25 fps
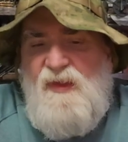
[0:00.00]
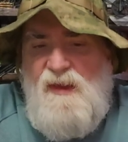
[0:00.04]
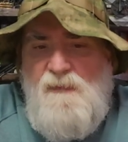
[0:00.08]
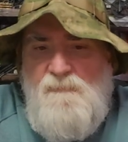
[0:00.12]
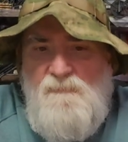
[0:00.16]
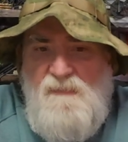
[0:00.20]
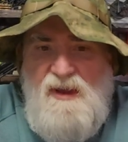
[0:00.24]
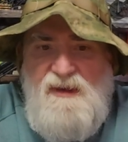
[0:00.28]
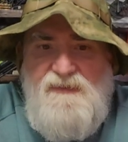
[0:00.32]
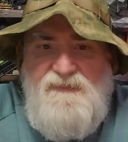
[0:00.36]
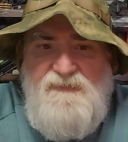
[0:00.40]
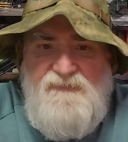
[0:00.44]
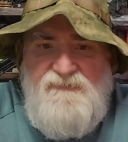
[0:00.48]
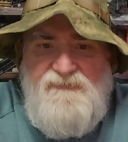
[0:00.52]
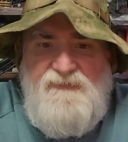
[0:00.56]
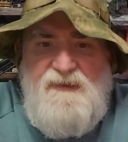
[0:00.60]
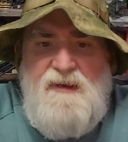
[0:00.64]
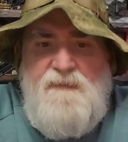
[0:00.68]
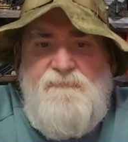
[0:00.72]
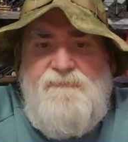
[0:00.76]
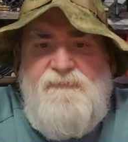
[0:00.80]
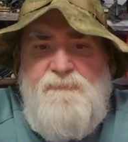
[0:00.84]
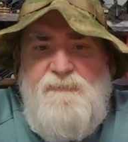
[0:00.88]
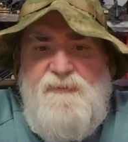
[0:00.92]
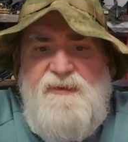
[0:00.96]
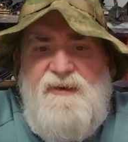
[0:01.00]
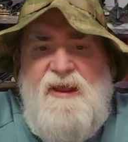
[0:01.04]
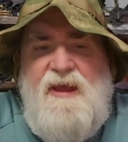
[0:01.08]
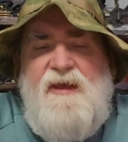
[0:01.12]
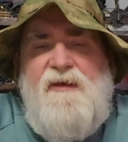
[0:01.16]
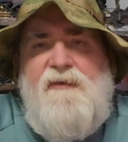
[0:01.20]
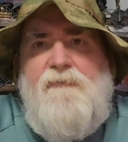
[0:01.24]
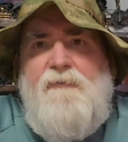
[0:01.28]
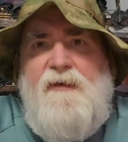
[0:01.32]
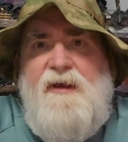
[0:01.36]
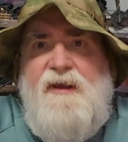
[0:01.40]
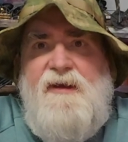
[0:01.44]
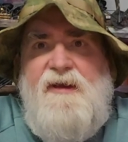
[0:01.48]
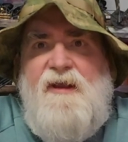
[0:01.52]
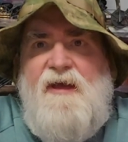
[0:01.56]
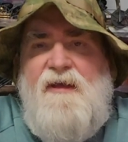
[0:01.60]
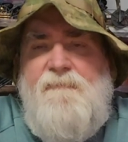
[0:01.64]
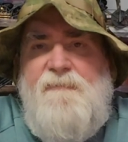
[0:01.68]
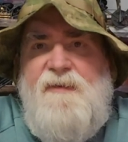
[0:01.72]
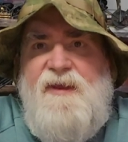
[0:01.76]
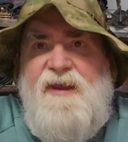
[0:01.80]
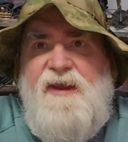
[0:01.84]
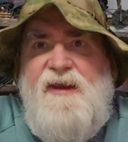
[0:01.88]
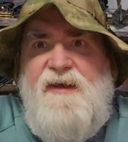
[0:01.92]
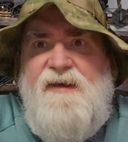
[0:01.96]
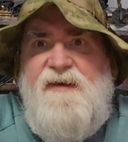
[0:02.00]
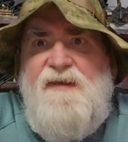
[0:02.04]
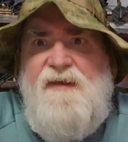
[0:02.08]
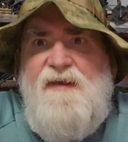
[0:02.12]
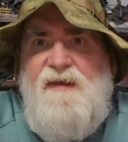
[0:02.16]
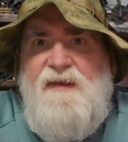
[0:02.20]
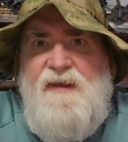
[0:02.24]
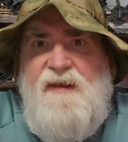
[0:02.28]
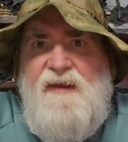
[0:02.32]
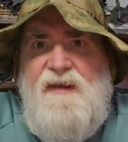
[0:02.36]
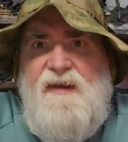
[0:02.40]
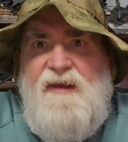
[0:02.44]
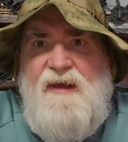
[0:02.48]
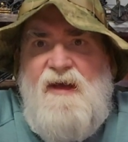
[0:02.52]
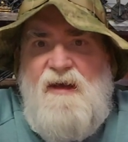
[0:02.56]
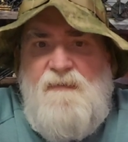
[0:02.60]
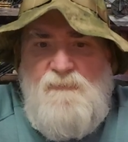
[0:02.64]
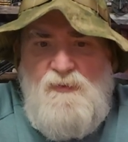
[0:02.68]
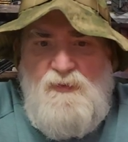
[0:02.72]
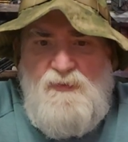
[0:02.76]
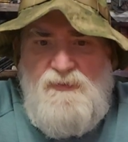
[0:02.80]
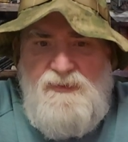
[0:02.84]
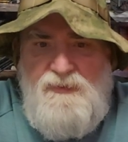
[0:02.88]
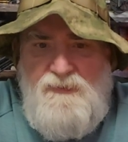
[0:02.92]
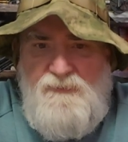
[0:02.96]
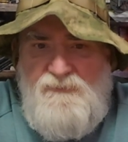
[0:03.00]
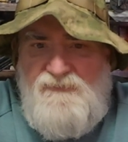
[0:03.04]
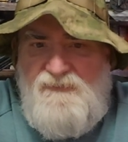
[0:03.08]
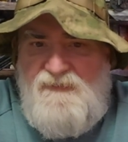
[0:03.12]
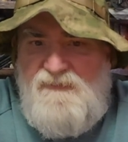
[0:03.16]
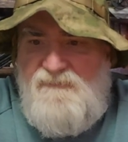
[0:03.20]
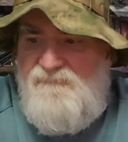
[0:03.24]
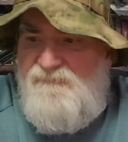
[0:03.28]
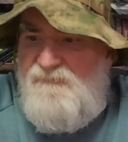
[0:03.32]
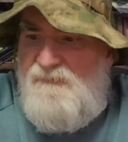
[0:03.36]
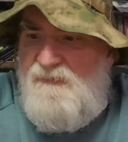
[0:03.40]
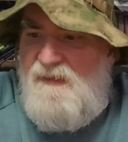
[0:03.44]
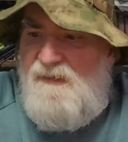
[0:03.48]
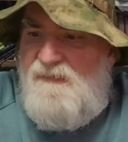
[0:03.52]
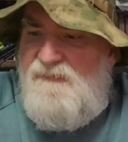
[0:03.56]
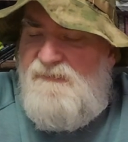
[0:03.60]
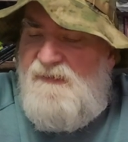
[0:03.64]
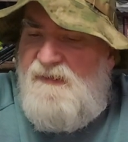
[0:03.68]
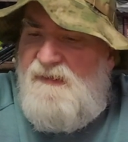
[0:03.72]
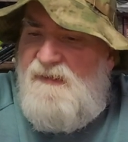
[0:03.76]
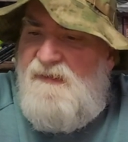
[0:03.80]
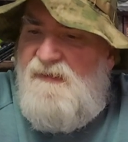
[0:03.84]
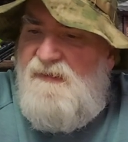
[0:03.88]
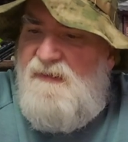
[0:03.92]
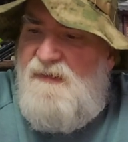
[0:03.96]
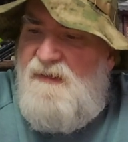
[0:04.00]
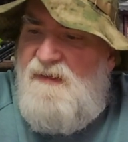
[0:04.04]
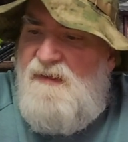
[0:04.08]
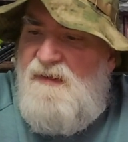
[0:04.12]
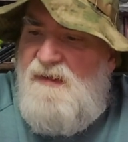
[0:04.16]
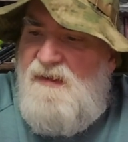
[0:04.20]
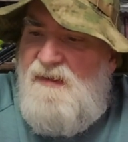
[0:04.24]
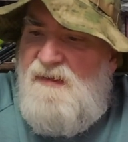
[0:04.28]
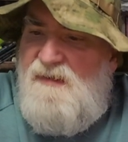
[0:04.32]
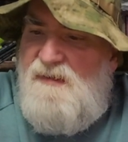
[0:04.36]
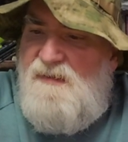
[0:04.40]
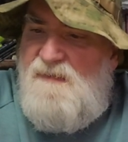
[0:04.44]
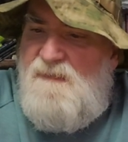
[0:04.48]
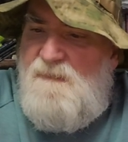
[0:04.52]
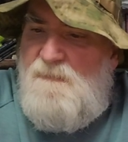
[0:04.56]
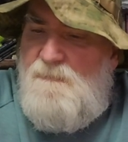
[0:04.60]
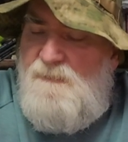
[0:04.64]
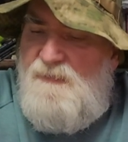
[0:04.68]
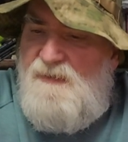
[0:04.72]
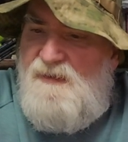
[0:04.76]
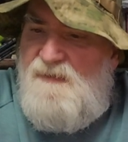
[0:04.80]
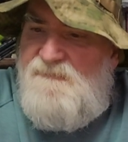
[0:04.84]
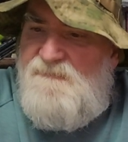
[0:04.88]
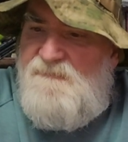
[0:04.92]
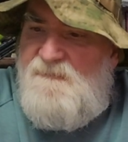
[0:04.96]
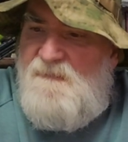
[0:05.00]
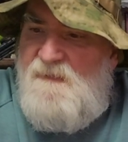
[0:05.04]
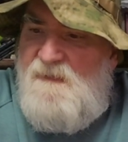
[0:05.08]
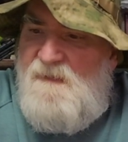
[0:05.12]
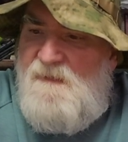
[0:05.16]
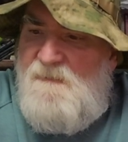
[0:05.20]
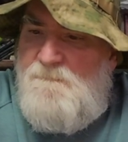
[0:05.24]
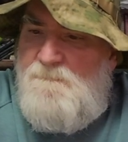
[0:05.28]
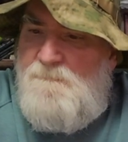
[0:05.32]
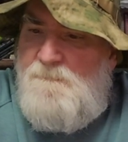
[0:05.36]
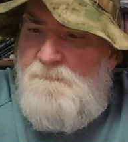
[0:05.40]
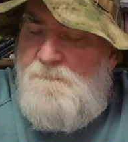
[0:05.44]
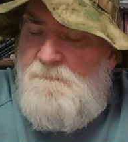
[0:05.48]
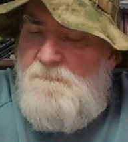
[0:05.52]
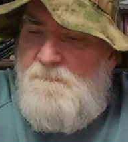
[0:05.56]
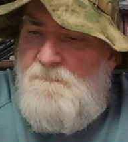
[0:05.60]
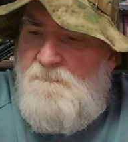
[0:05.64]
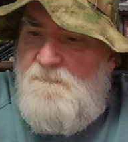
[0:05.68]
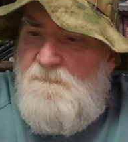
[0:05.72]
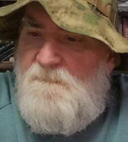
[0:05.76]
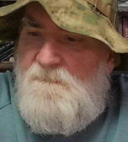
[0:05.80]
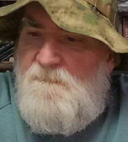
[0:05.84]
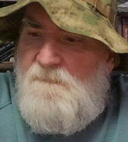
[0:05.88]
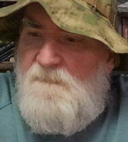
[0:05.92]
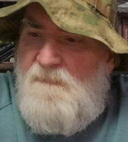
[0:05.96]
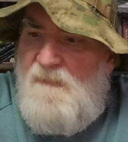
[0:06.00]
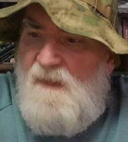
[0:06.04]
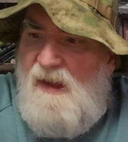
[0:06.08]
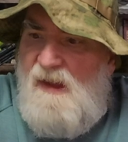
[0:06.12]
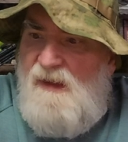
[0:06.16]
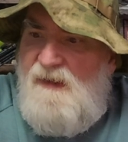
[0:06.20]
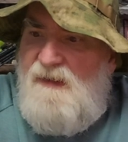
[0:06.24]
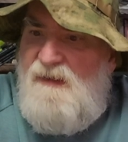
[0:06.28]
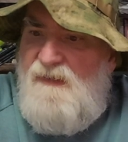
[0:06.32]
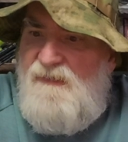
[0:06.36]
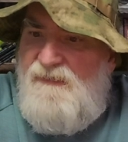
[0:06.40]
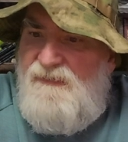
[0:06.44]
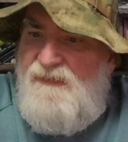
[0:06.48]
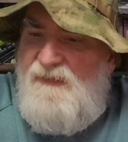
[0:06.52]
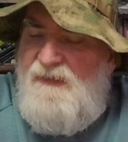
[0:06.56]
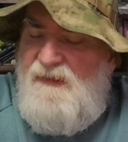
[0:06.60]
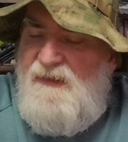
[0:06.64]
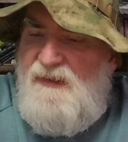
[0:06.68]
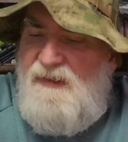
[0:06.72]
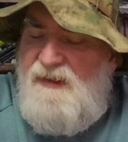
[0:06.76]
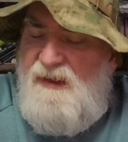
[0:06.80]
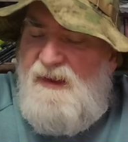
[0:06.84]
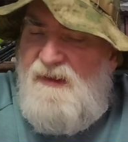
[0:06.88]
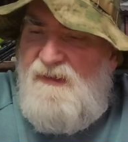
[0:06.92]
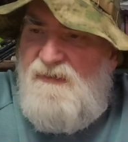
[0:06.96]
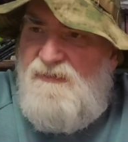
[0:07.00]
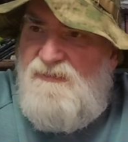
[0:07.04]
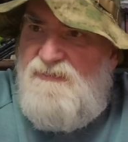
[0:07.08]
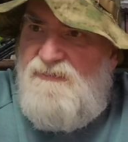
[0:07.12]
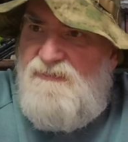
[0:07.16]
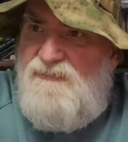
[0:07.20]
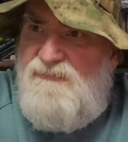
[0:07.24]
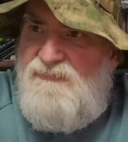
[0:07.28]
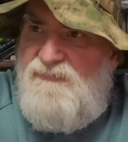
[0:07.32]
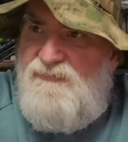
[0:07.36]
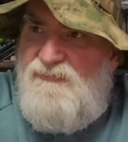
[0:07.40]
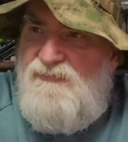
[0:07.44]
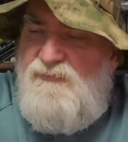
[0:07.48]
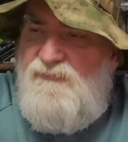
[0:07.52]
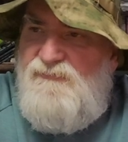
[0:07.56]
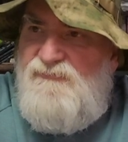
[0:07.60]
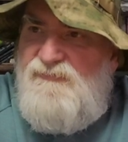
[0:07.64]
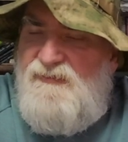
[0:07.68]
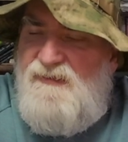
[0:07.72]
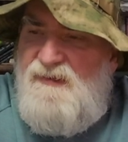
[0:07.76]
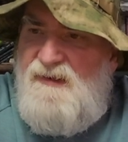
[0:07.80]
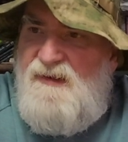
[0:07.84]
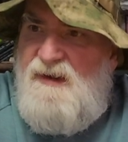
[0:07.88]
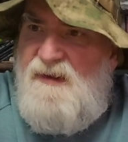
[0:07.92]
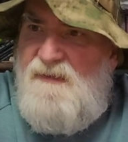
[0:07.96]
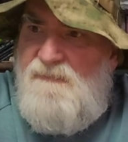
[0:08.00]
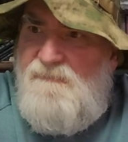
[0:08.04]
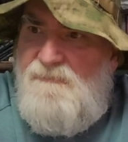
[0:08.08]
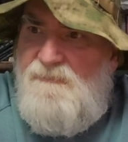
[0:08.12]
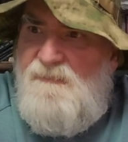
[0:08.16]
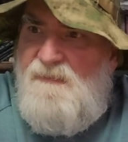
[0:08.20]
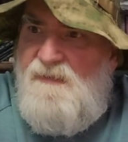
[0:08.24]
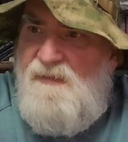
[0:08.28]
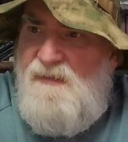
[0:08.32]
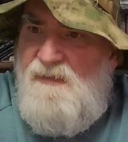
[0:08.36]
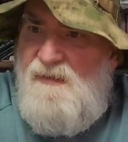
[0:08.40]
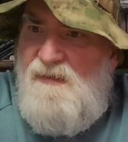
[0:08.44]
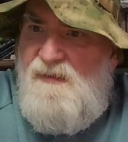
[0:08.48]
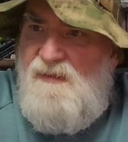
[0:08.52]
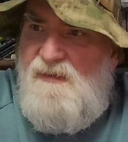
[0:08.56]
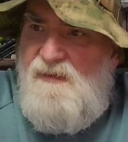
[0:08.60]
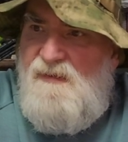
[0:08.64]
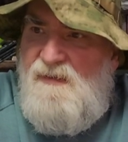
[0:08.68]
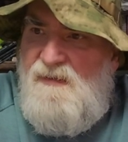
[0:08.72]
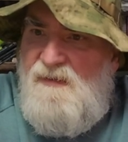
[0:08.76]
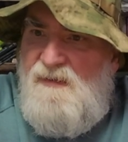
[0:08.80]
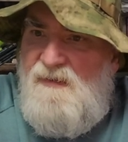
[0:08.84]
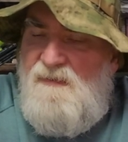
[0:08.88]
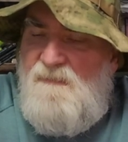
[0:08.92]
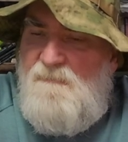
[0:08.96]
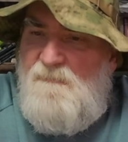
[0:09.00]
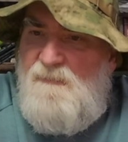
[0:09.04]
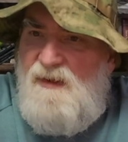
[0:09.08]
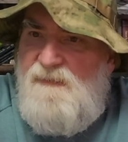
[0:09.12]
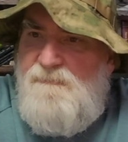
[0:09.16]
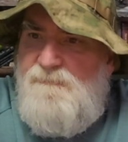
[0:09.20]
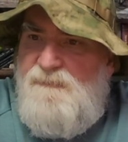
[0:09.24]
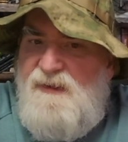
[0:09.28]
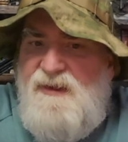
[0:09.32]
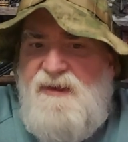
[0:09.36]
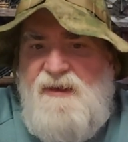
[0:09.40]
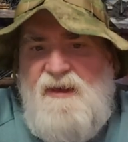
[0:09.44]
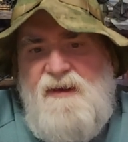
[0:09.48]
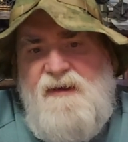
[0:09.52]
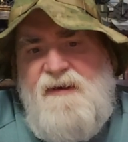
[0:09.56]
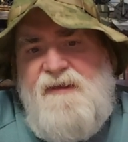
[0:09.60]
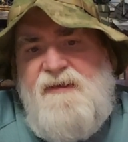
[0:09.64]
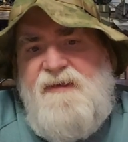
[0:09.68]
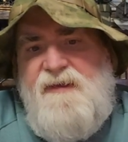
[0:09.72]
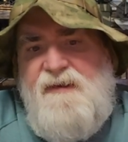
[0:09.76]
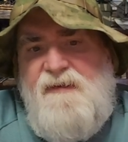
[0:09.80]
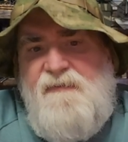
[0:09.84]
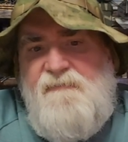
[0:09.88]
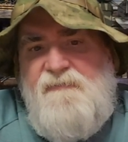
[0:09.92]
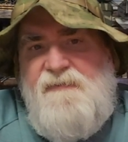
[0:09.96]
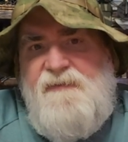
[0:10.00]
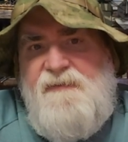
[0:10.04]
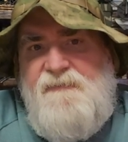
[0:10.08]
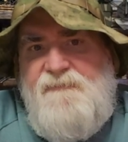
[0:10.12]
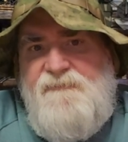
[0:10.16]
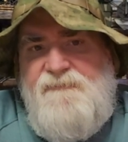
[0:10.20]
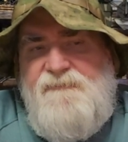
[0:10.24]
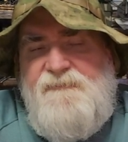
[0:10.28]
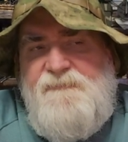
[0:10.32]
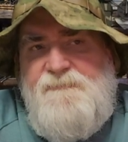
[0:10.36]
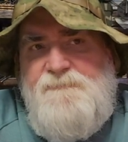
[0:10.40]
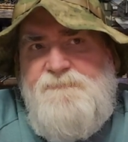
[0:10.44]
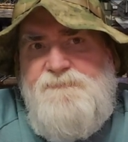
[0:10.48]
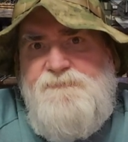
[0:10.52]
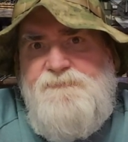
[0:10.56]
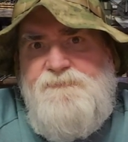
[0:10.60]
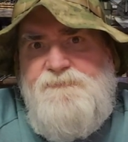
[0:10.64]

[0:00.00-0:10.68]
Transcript: Mine doesn't have to be that great. I mean, I'm only using it for hunting. But I got thinking to use a knife might be kind of careless.